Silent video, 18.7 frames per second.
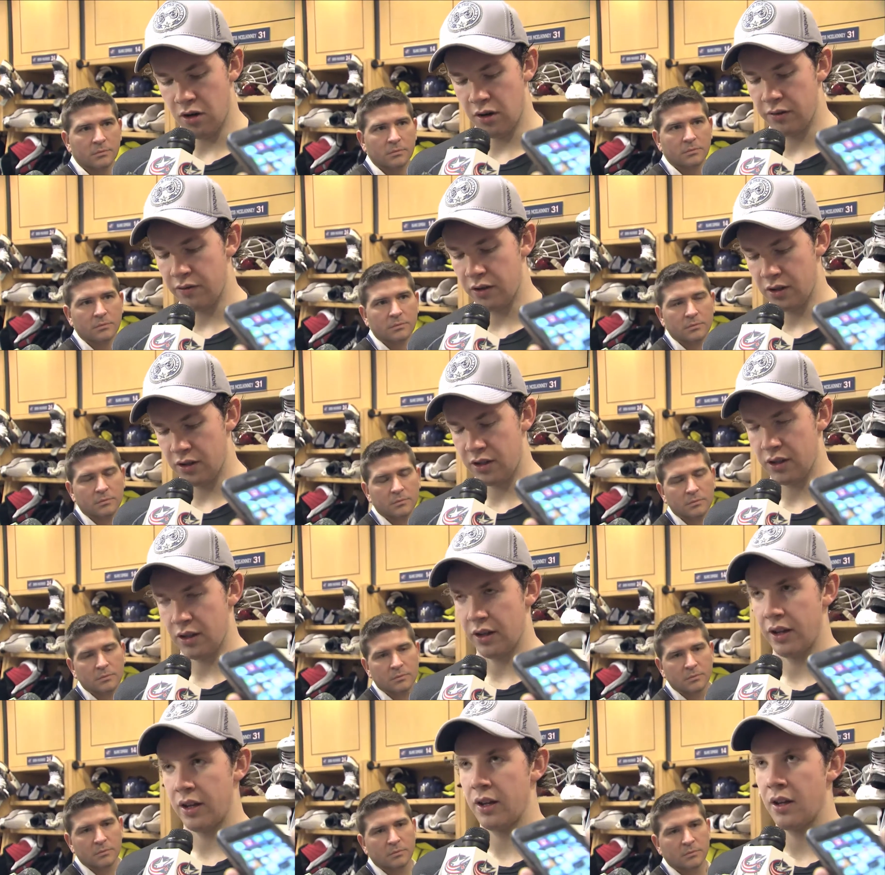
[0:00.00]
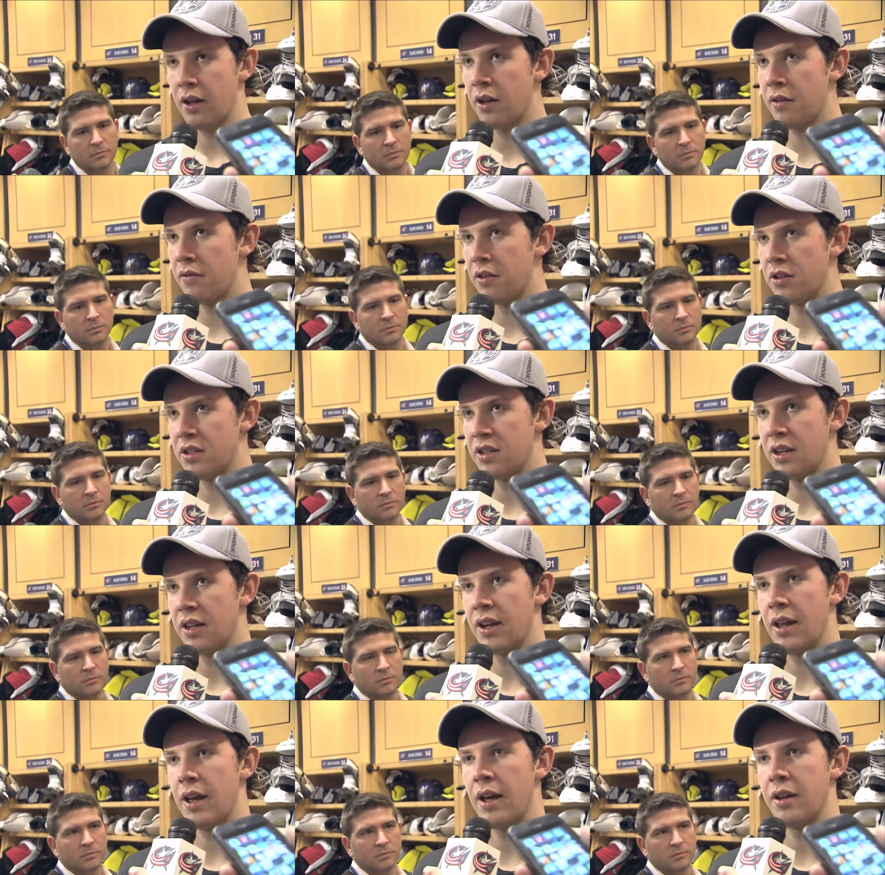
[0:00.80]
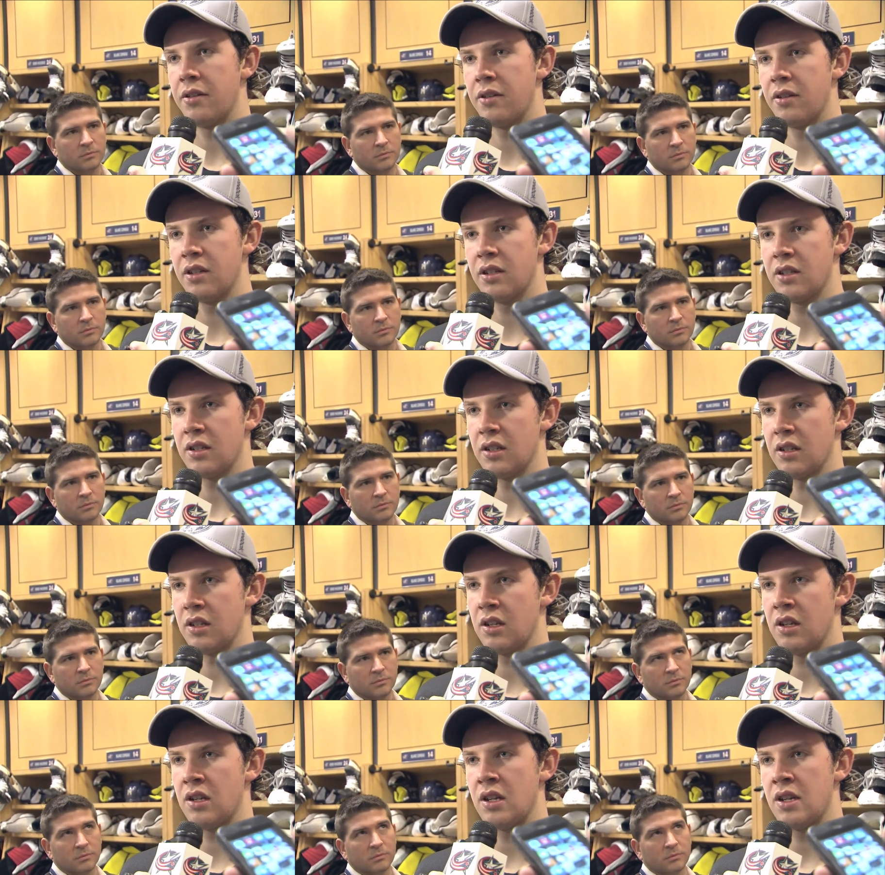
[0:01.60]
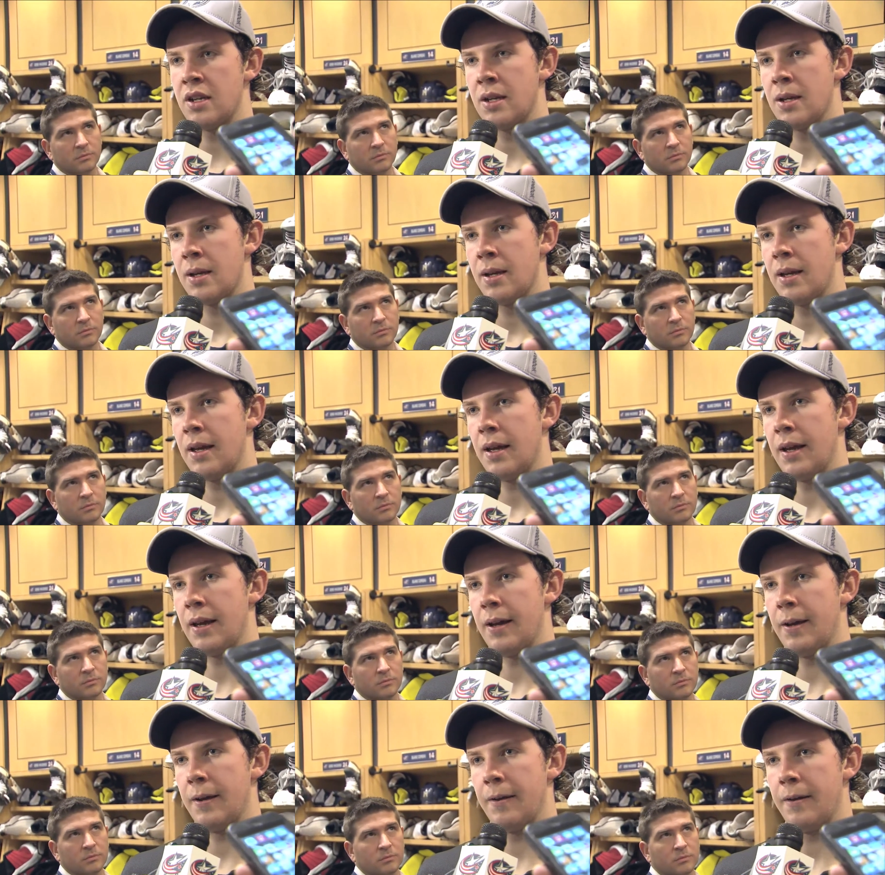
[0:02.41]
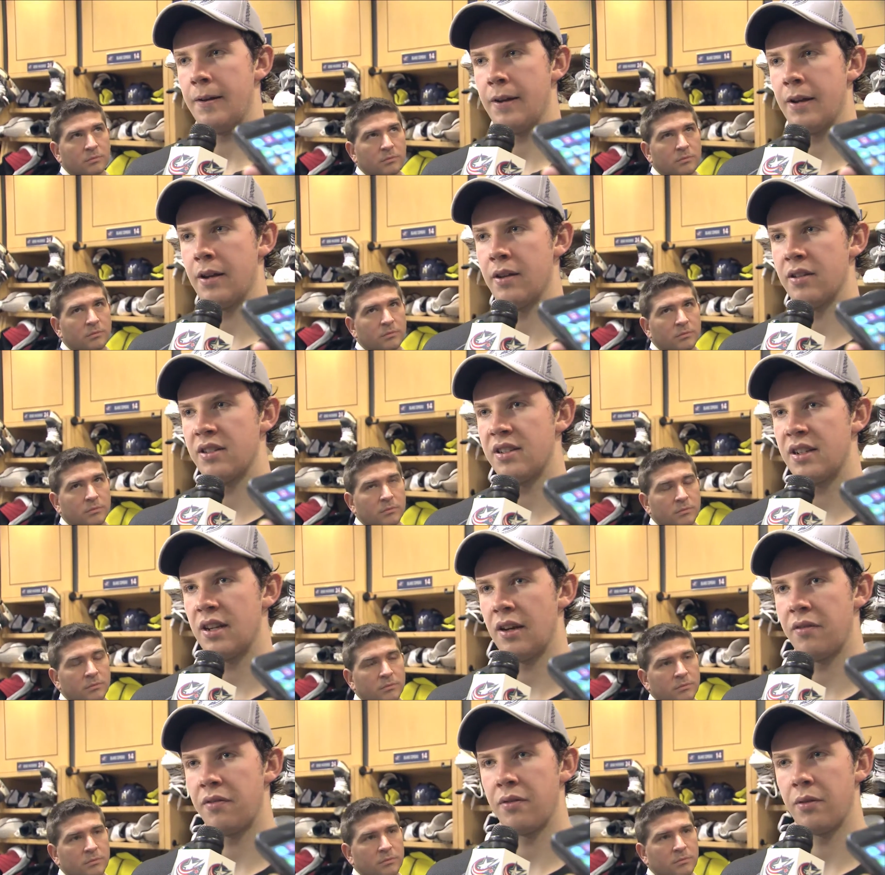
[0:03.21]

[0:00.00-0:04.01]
Speaker 1: adversity adversity to add to us, and uh, you know it's tough.